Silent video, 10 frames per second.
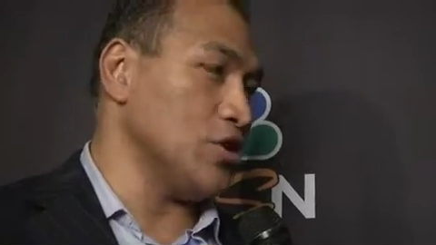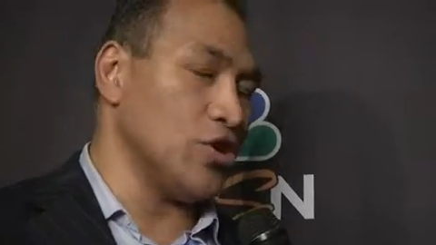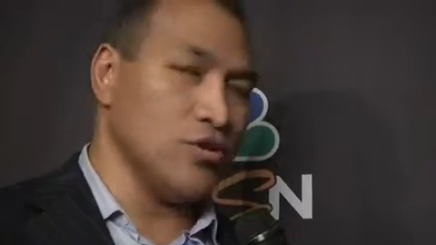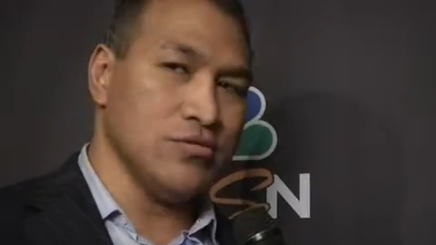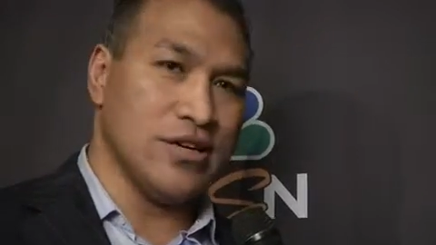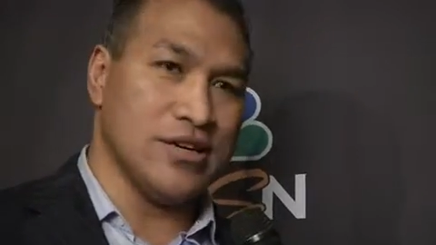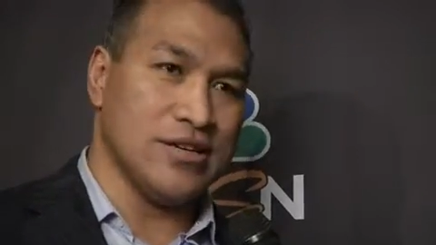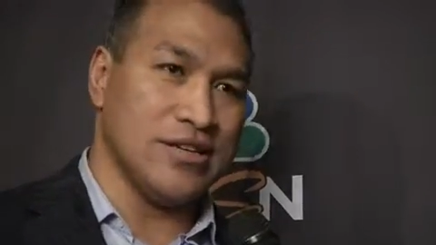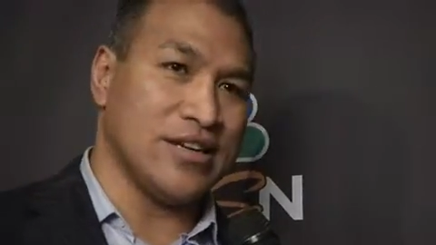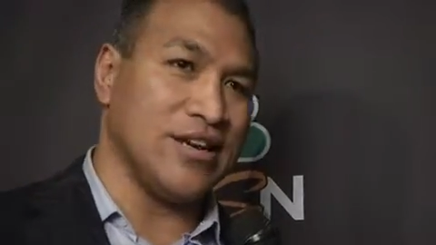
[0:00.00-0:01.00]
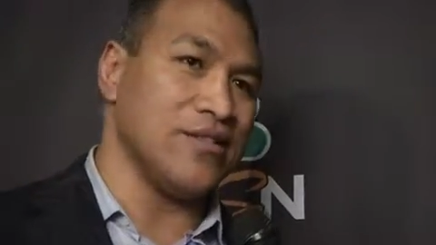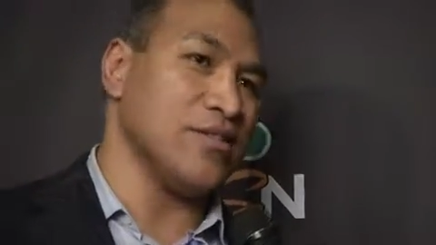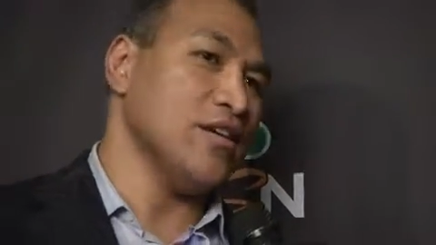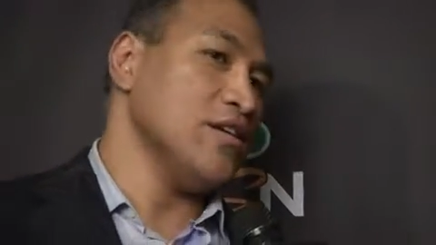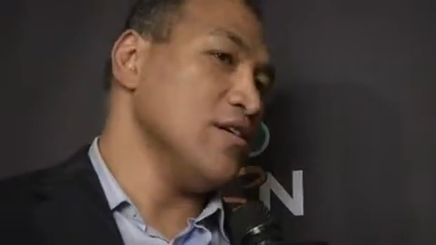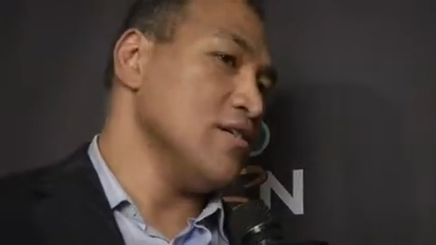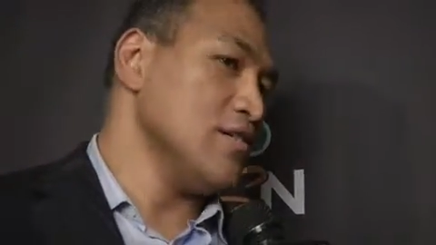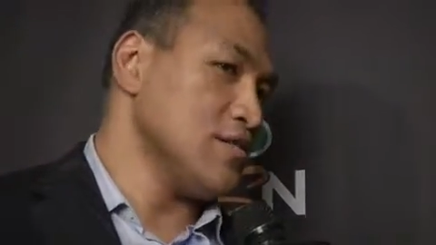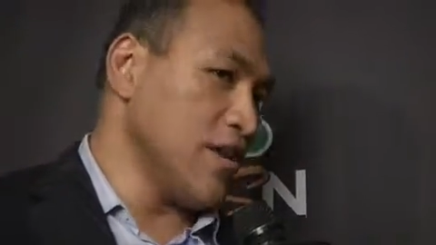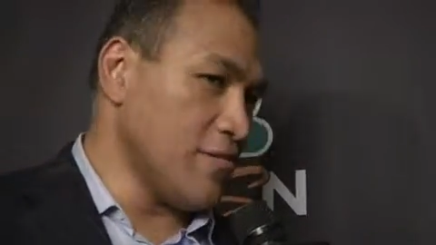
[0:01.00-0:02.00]
Again,
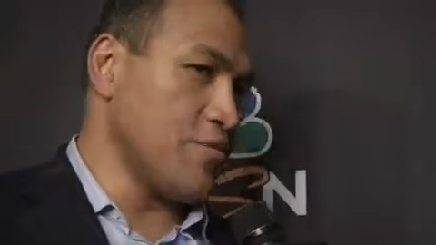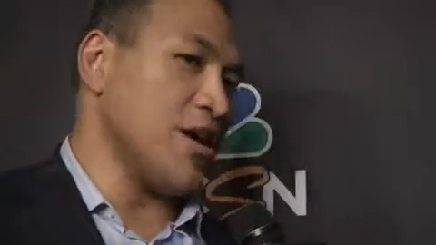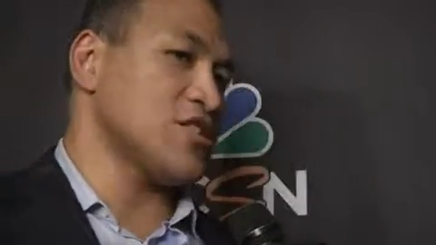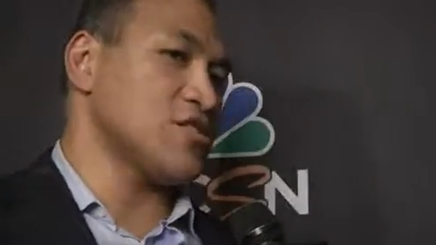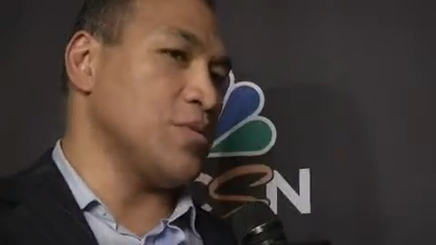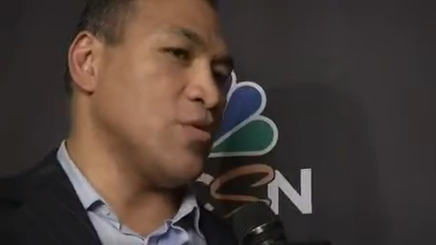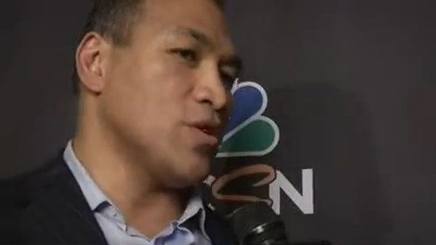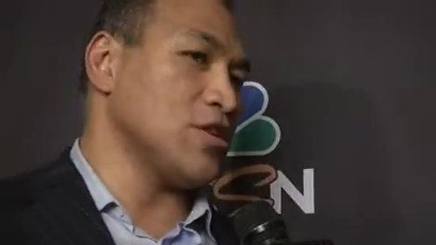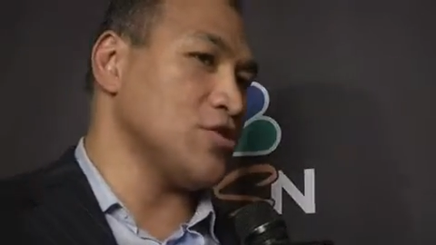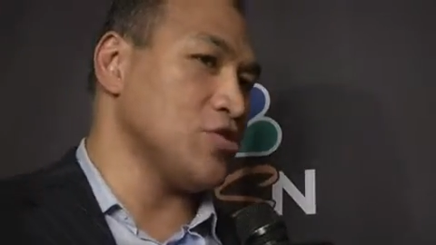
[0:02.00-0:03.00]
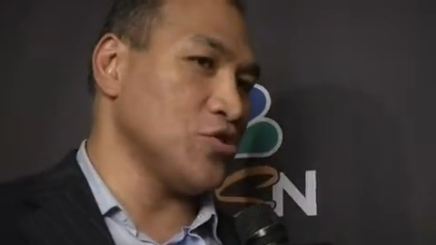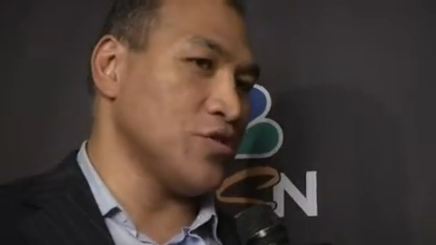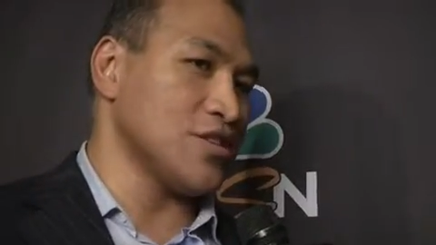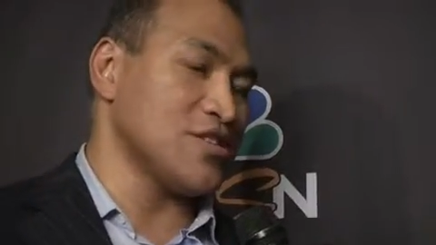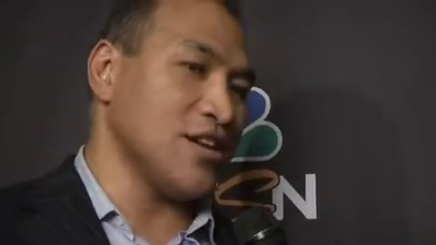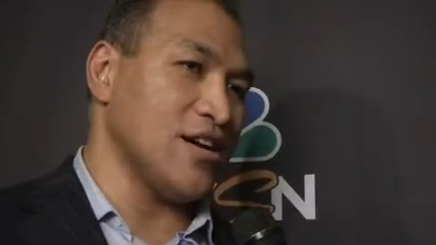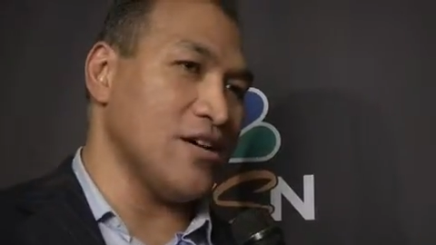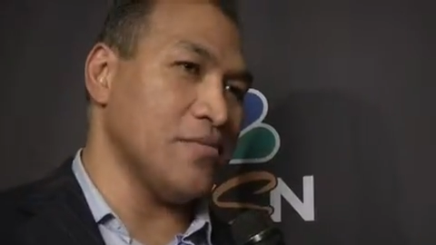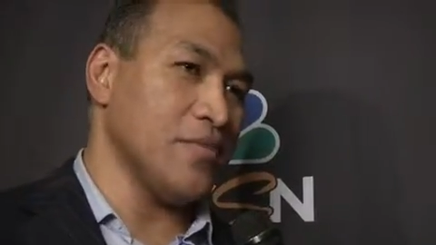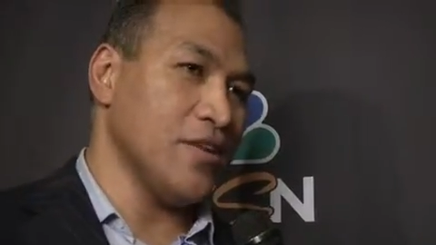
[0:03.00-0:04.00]
David Branch has been wanting to do this,
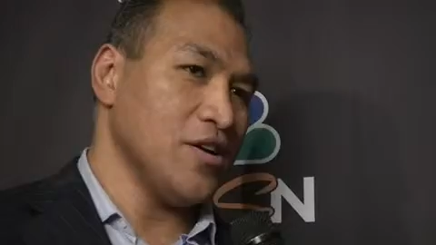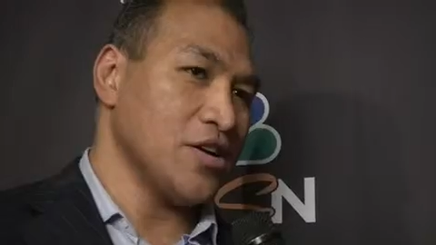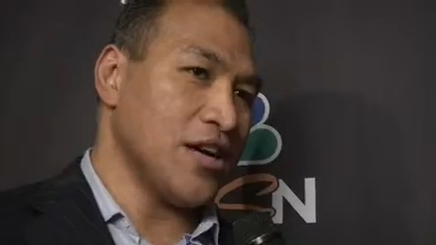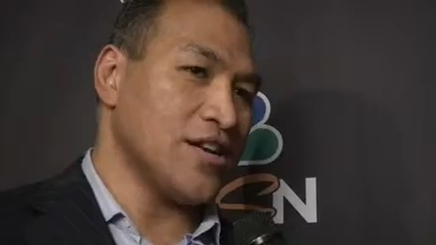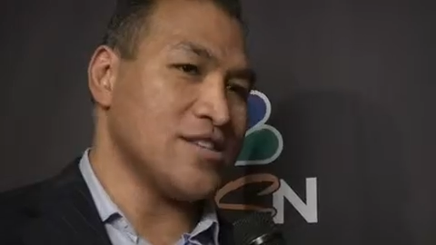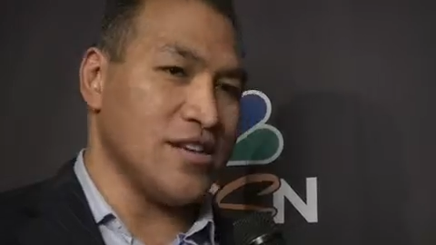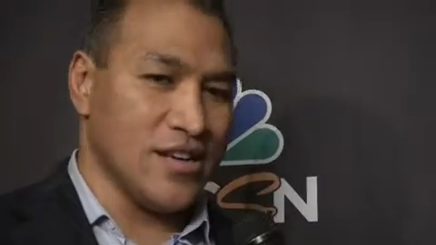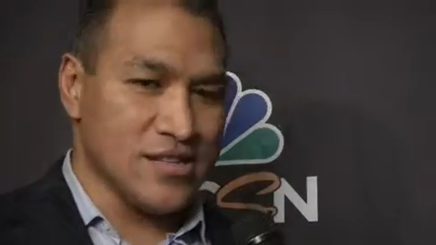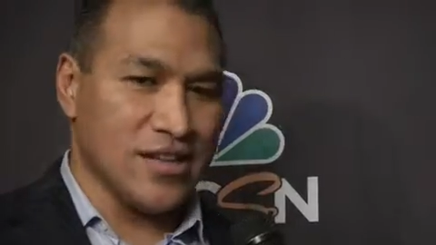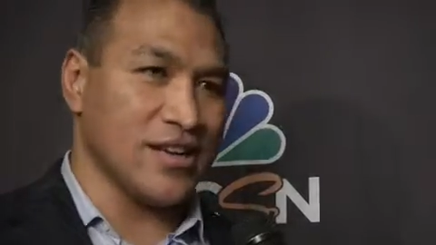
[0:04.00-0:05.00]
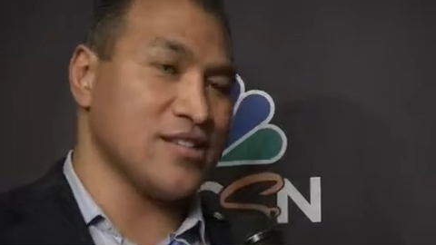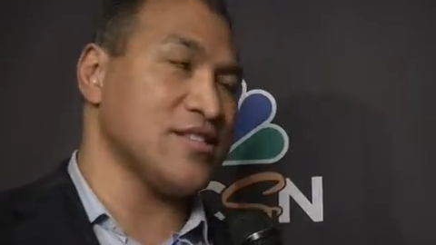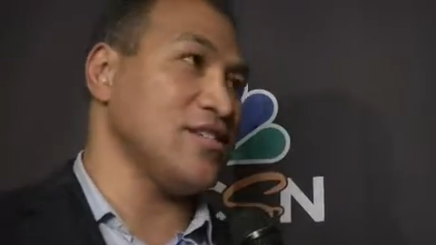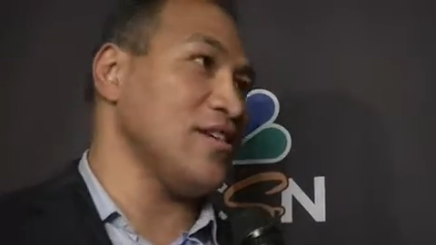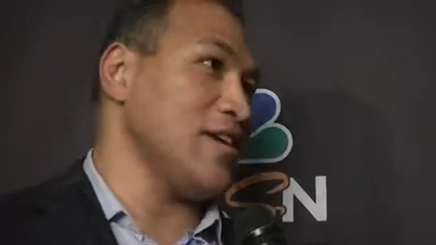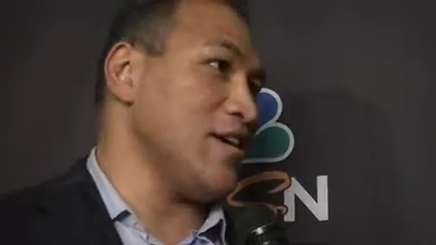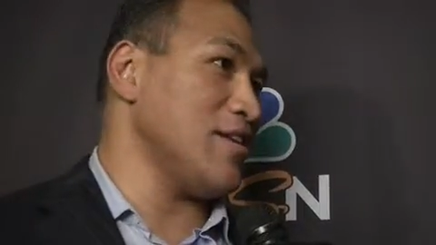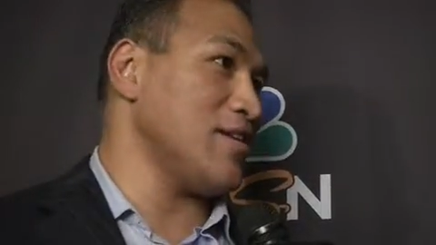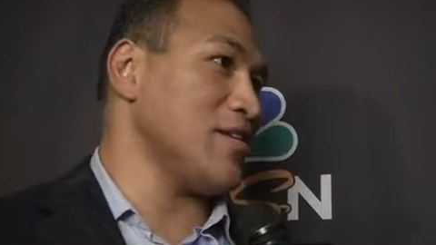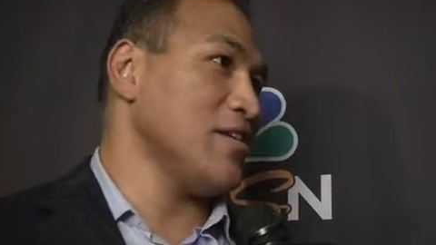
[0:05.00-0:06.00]
kind of set his legacy
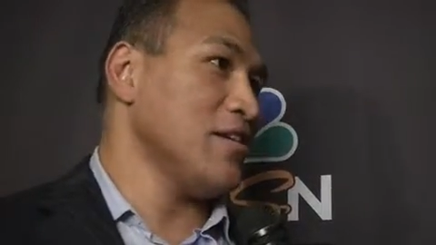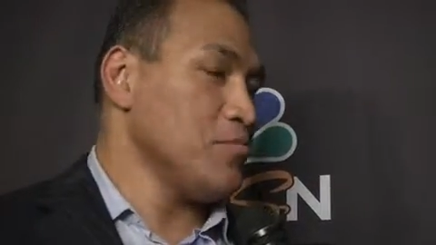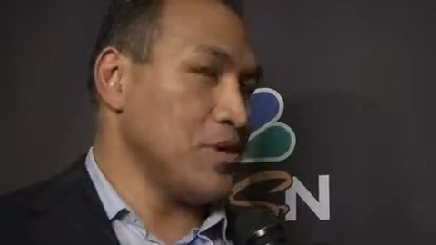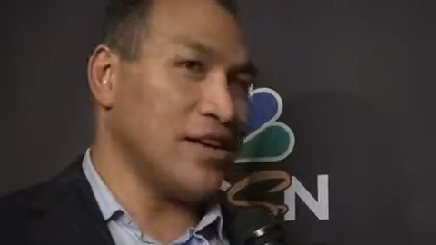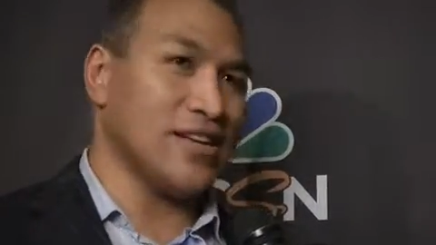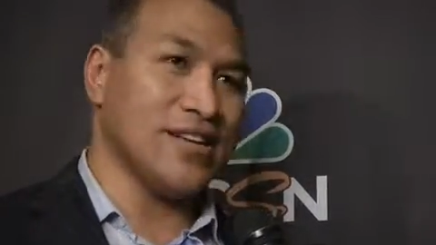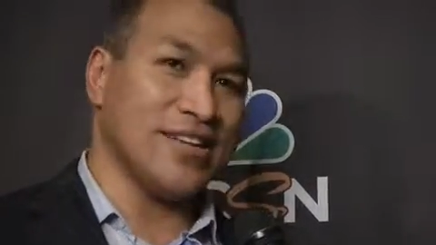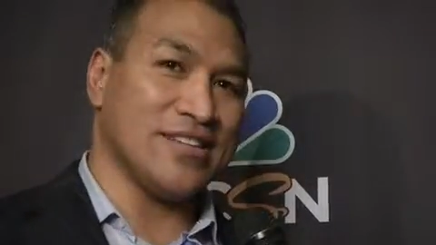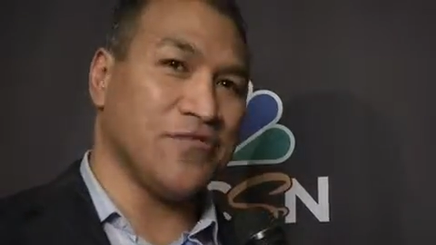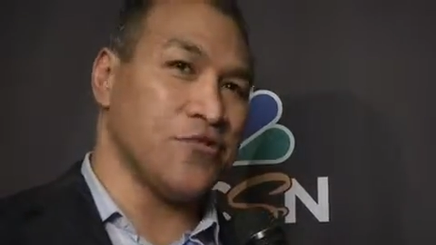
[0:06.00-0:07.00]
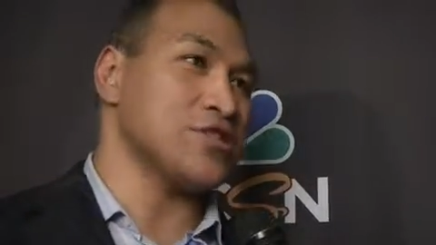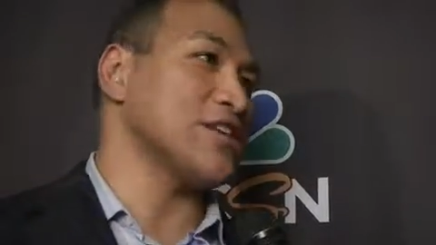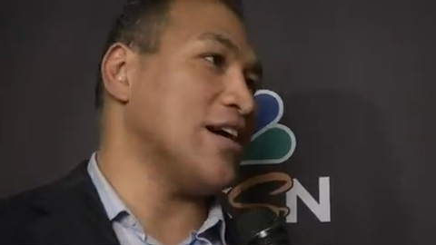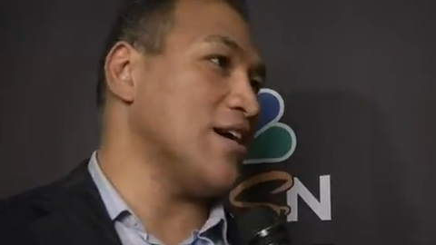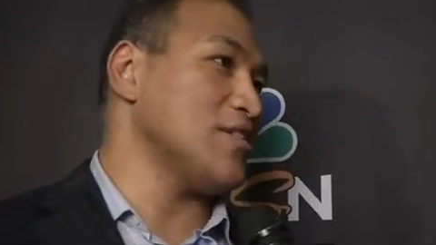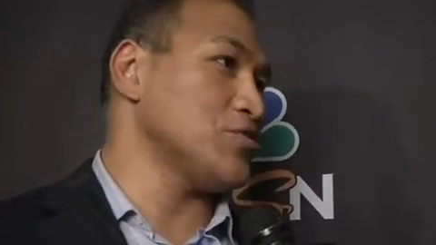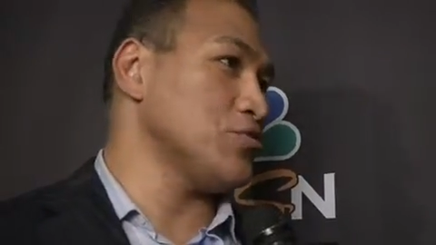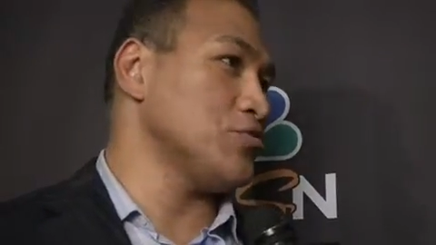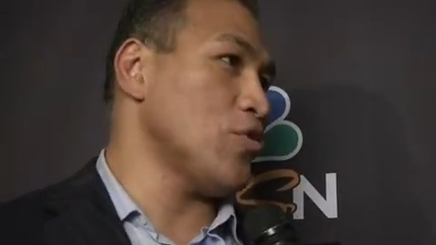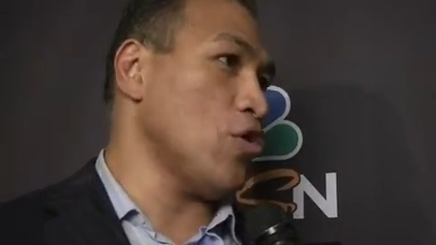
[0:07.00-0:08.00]
and be kind of like the first guy
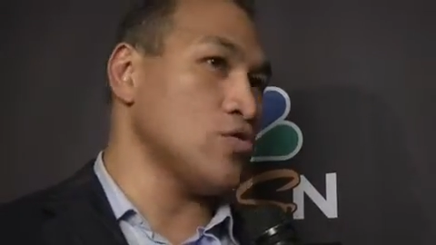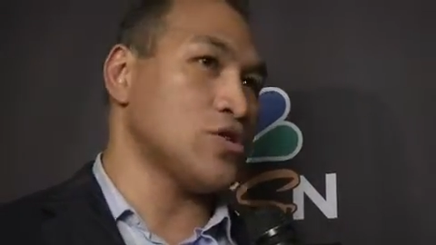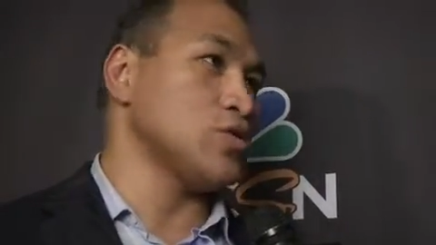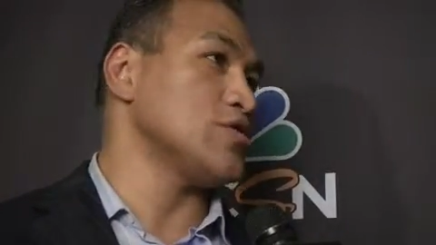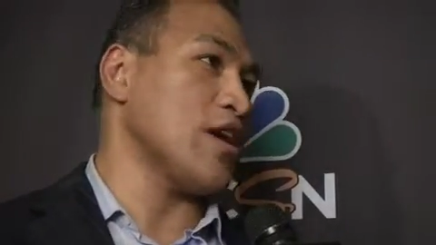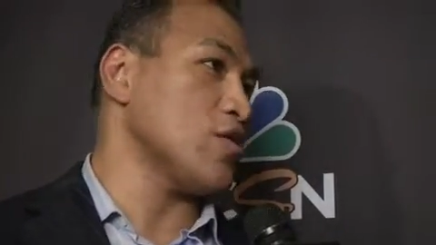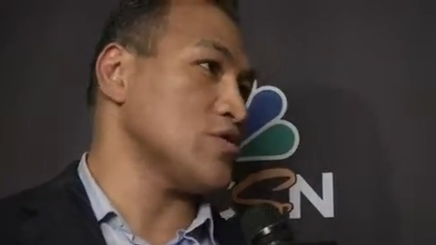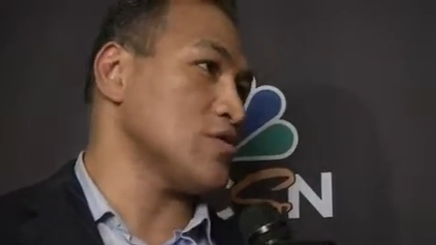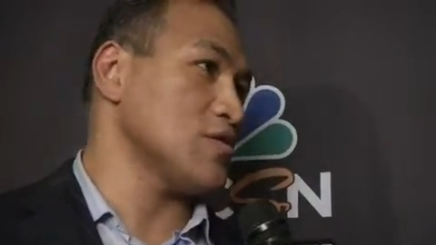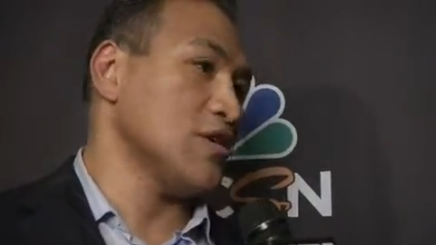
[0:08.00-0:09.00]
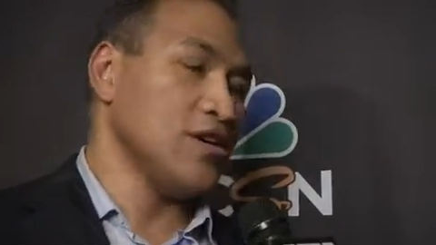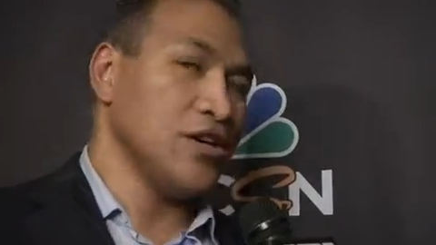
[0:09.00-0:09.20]
to hold two titles and